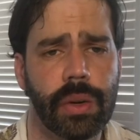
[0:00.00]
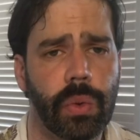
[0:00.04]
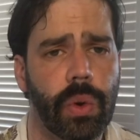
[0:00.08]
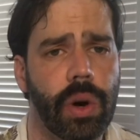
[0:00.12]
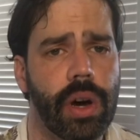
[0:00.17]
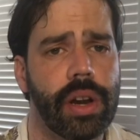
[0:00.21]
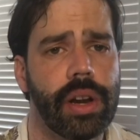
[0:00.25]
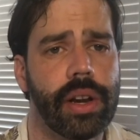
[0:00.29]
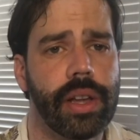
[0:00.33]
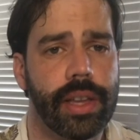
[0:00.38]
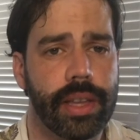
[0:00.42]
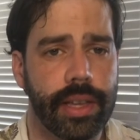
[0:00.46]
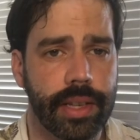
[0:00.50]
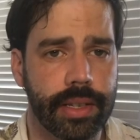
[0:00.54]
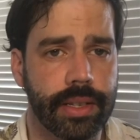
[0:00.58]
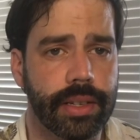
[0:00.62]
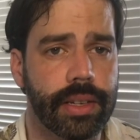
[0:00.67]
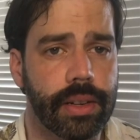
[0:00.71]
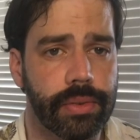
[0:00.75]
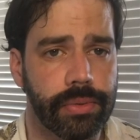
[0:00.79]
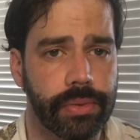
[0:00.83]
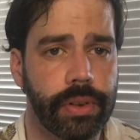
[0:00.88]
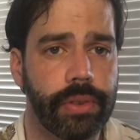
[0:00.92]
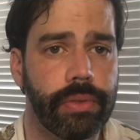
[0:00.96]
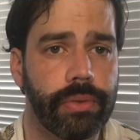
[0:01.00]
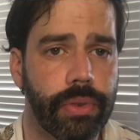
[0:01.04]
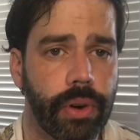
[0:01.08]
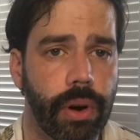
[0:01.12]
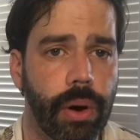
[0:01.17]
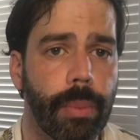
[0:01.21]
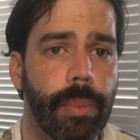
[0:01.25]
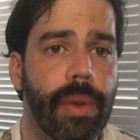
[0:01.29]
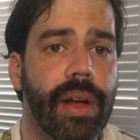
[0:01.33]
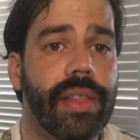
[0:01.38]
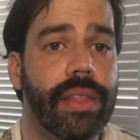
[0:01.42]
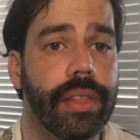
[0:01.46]
1 is different
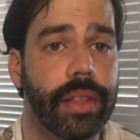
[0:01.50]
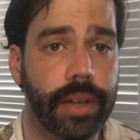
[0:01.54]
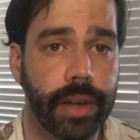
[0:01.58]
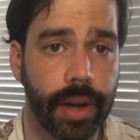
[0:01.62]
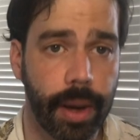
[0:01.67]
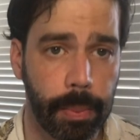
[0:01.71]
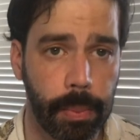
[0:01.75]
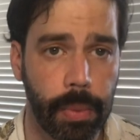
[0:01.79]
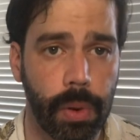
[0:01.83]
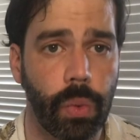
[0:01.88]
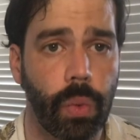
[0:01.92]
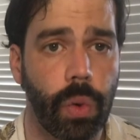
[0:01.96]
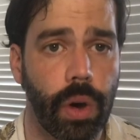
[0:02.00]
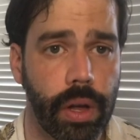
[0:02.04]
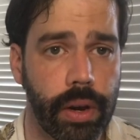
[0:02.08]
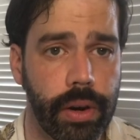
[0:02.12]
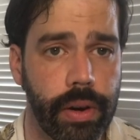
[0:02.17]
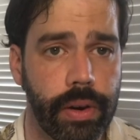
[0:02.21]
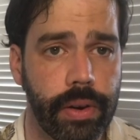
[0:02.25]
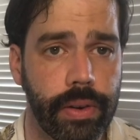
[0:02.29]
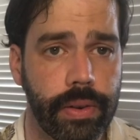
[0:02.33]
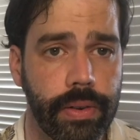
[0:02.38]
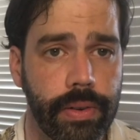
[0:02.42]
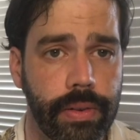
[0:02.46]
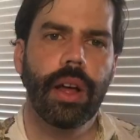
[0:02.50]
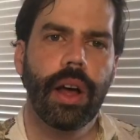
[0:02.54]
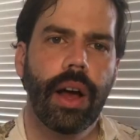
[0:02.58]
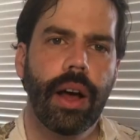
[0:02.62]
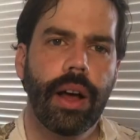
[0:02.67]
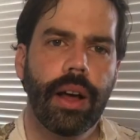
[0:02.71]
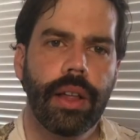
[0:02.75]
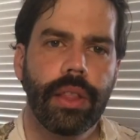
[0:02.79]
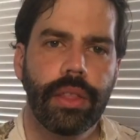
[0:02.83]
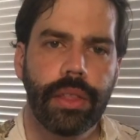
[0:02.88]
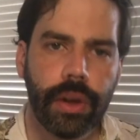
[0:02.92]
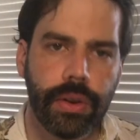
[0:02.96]
from the number 1.
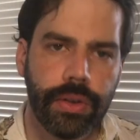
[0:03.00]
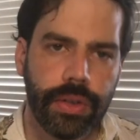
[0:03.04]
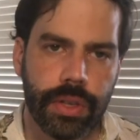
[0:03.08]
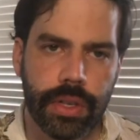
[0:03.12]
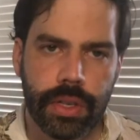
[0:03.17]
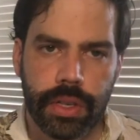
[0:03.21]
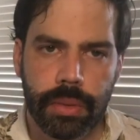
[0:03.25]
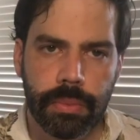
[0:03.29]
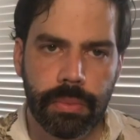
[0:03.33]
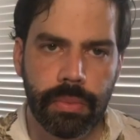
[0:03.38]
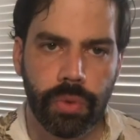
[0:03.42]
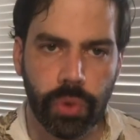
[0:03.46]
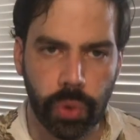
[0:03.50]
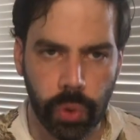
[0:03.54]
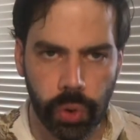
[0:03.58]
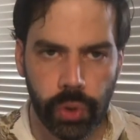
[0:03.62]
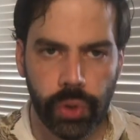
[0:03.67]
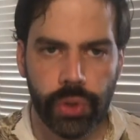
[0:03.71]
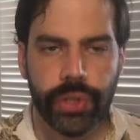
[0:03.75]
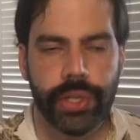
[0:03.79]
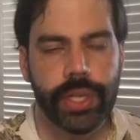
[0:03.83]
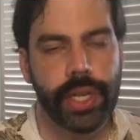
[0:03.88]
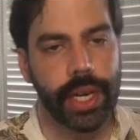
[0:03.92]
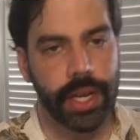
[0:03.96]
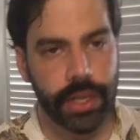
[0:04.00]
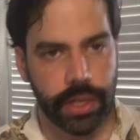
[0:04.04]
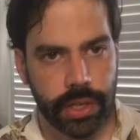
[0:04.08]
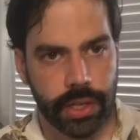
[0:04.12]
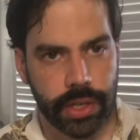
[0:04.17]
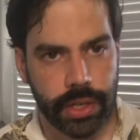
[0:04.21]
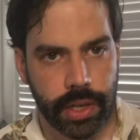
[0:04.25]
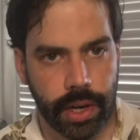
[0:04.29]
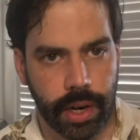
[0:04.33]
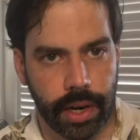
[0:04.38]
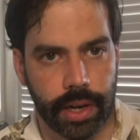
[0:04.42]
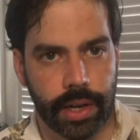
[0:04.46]
Those are some rules to get you
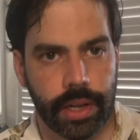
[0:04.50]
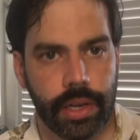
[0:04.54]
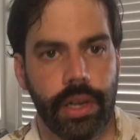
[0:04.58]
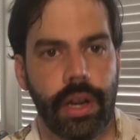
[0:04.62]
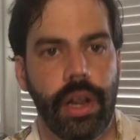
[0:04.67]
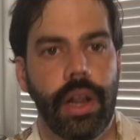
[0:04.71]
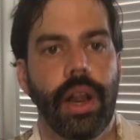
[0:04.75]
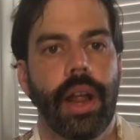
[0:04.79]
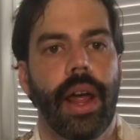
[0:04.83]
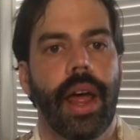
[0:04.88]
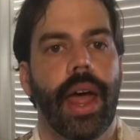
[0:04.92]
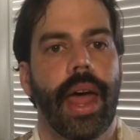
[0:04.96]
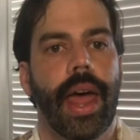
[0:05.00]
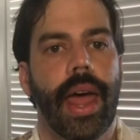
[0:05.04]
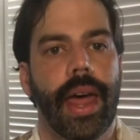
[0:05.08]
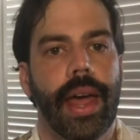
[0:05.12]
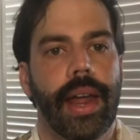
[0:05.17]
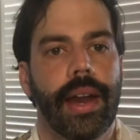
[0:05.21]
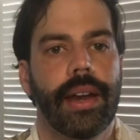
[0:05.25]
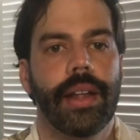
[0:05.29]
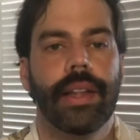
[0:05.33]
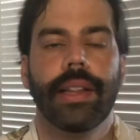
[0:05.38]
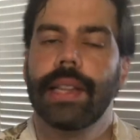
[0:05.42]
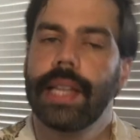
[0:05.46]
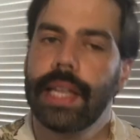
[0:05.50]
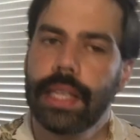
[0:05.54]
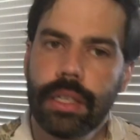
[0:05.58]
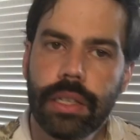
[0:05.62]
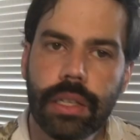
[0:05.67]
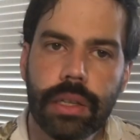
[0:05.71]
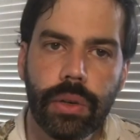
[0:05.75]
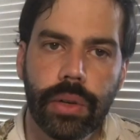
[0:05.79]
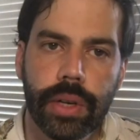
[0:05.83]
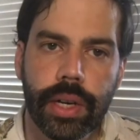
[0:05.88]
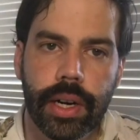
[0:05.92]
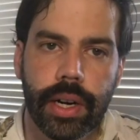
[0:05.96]
started, and let's
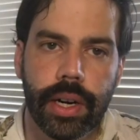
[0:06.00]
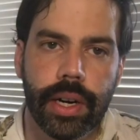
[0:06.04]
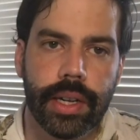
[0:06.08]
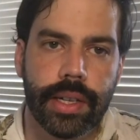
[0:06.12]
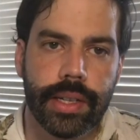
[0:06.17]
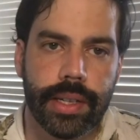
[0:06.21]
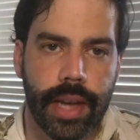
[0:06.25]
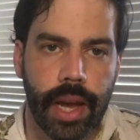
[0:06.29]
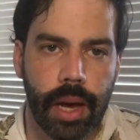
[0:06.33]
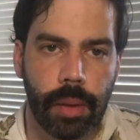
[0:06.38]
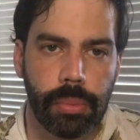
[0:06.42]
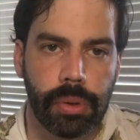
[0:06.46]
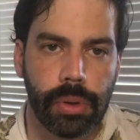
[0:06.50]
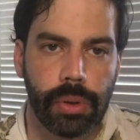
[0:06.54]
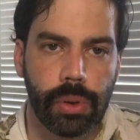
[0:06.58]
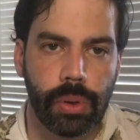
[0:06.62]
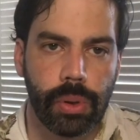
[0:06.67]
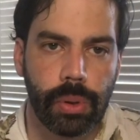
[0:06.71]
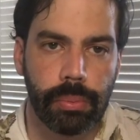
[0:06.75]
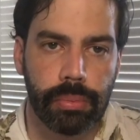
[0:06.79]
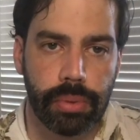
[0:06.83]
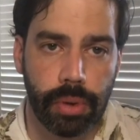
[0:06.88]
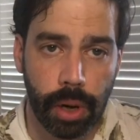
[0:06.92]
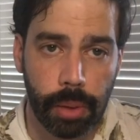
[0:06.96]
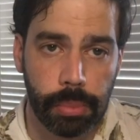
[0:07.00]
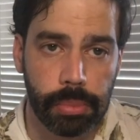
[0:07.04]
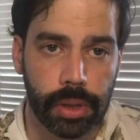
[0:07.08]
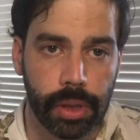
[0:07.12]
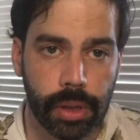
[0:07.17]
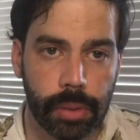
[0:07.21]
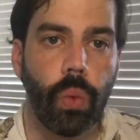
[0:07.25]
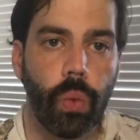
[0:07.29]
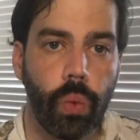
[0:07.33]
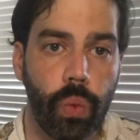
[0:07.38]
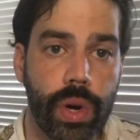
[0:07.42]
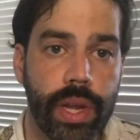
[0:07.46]
look at an example
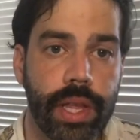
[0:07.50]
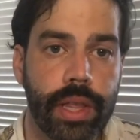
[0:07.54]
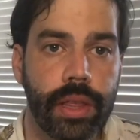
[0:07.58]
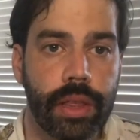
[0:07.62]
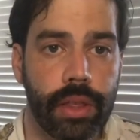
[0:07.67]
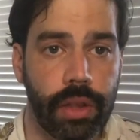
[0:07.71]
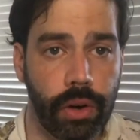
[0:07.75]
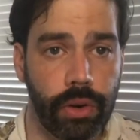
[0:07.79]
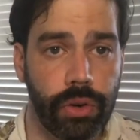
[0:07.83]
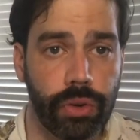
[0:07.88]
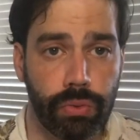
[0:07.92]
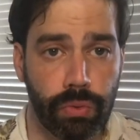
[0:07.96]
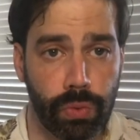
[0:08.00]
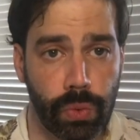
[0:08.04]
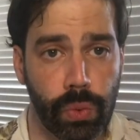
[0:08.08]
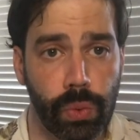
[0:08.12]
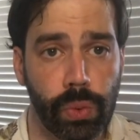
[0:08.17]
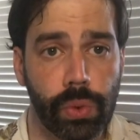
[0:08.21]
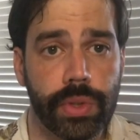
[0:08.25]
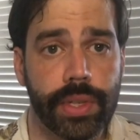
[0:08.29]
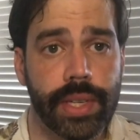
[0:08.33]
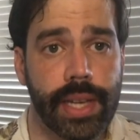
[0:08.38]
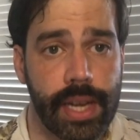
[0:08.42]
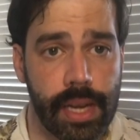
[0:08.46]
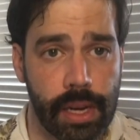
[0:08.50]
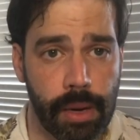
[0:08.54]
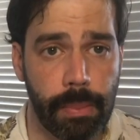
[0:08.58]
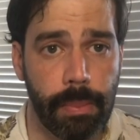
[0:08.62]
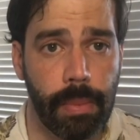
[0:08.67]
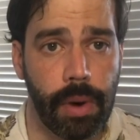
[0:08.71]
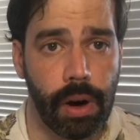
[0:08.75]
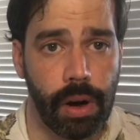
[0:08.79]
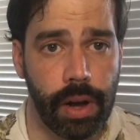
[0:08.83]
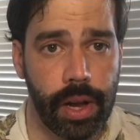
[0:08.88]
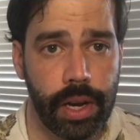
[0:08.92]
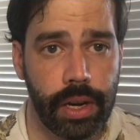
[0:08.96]
problem with those rules in
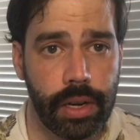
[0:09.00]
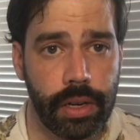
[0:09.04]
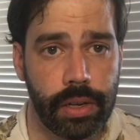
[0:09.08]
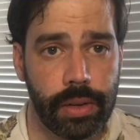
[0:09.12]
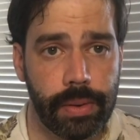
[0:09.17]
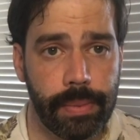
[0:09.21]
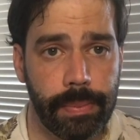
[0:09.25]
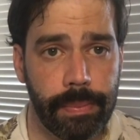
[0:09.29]
mind.